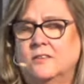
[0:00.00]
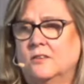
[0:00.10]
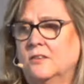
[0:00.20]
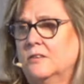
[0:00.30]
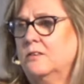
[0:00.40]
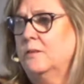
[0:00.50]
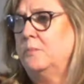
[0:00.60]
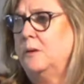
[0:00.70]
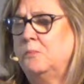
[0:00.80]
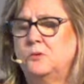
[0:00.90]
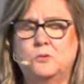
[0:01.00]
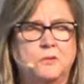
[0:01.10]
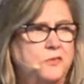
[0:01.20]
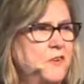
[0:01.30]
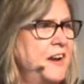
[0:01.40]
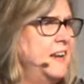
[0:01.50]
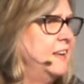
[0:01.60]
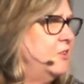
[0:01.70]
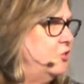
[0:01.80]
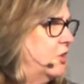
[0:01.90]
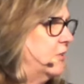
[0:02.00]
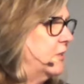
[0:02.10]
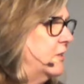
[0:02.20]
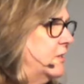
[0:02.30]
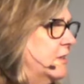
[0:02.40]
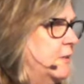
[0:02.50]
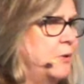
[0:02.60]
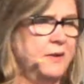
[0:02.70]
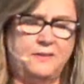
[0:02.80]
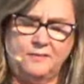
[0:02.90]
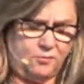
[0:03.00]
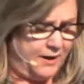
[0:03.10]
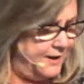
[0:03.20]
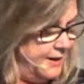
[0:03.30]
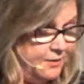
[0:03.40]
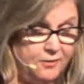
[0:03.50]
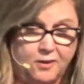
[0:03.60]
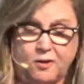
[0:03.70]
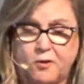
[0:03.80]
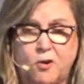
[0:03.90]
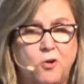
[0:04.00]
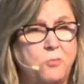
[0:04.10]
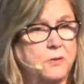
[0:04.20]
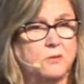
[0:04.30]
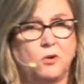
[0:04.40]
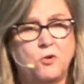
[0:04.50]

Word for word: the people who are fighting each other right here in our home or